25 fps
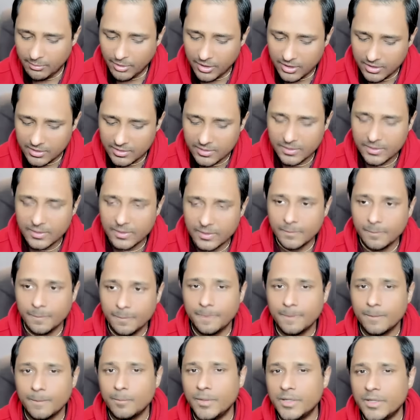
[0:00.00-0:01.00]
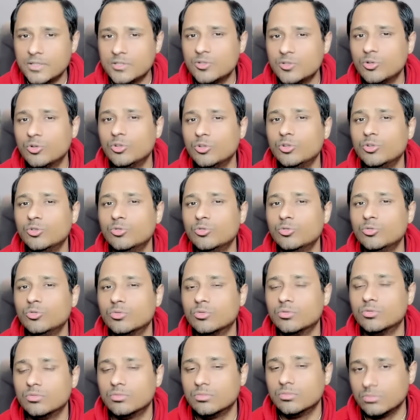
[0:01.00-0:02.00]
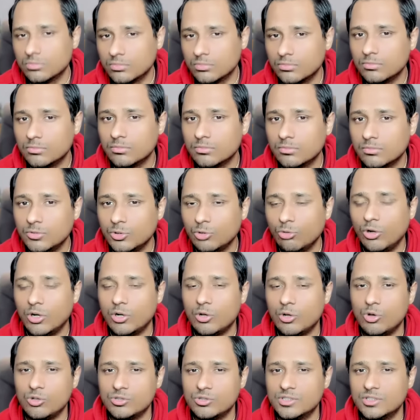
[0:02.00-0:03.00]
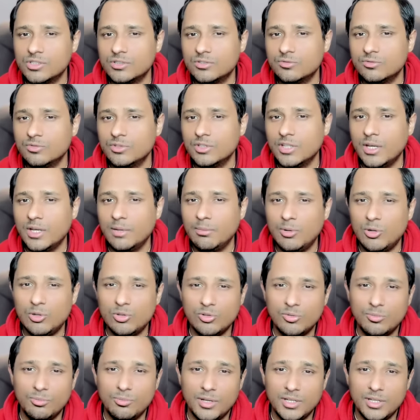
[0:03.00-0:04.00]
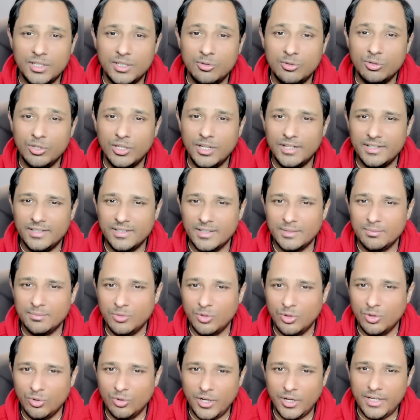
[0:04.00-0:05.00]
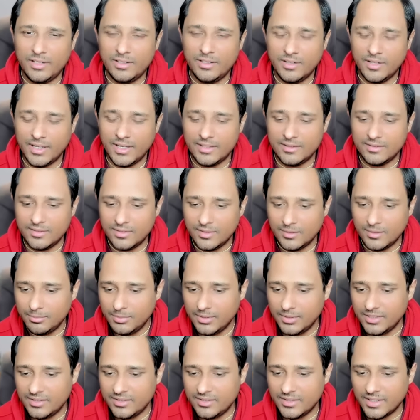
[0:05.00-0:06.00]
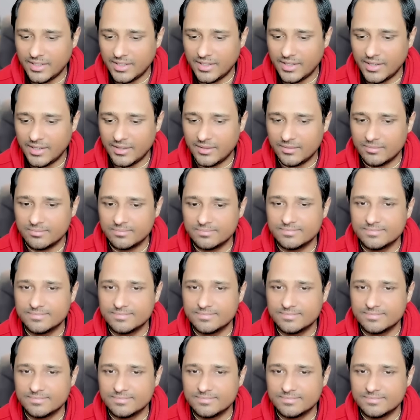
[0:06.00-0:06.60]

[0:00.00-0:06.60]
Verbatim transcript: but make sure you you are cautious with the amount of money you lend them. All right, Cancer, please take care.